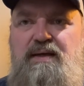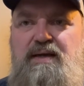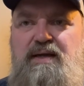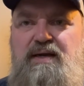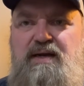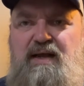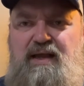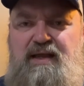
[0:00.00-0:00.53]

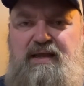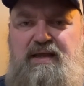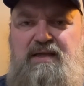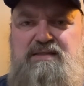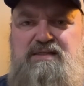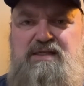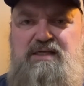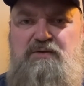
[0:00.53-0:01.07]
And I
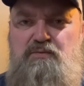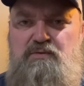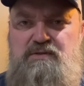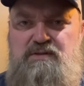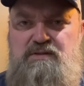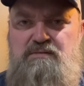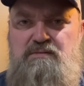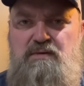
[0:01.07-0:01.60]
guess he
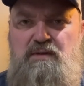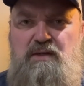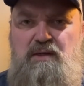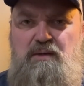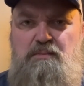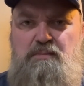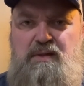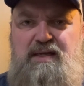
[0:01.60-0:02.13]
was
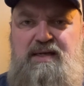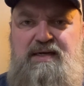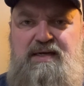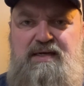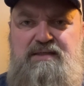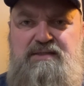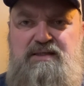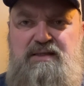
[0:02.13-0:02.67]

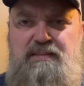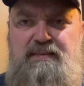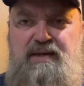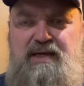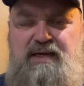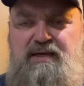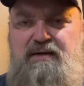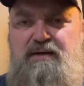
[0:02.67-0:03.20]
planning to
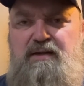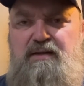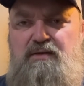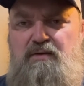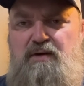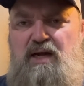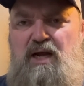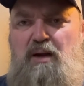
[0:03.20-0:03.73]
make
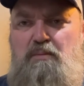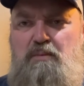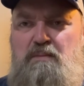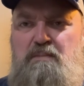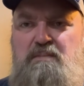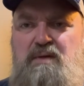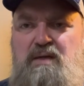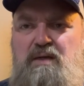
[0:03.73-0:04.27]
another
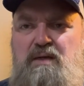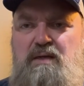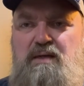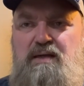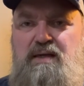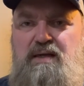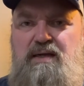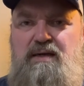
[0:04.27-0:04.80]
album,
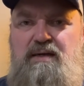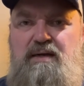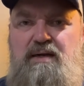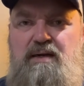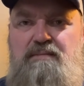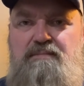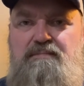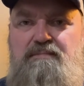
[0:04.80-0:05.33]
and
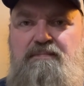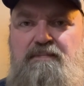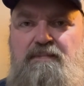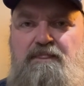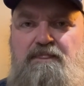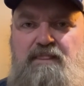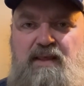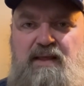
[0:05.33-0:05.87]
um,
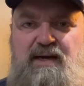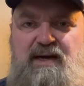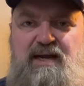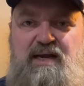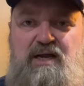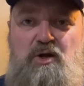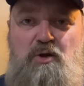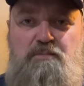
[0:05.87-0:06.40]
and
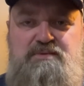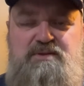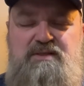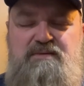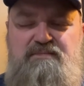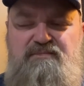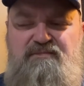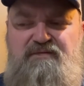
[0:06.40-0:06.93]
I helped
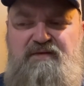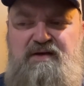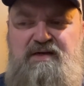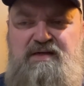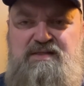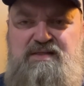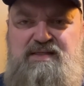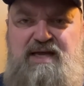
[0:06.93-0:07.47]
him
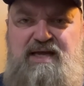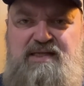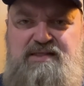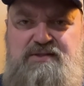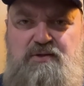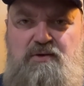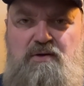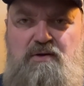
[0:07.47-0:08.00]
finish
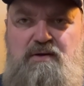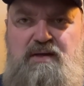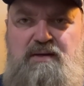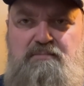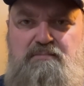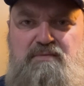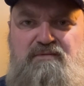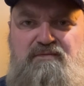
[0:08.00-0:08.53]
that song.
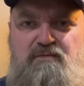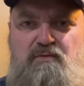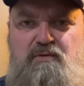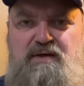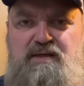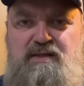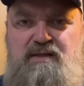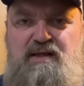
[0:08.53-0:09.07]
And
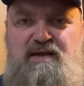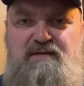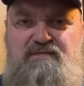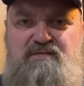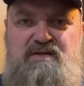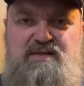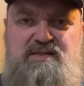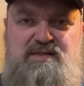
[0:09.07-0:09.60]
before he
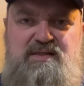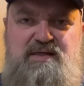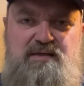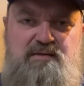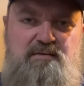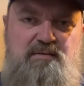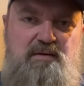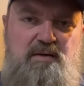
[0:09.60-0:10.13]
left, he
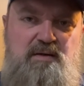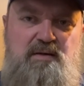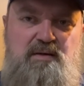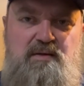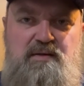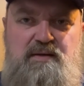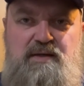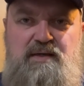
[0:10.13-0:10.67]
said,
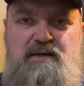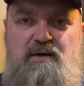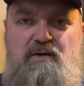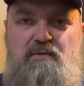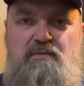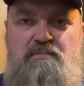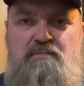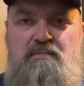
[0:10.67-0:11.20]
"You
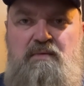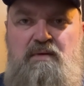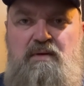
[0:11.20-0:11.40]
know,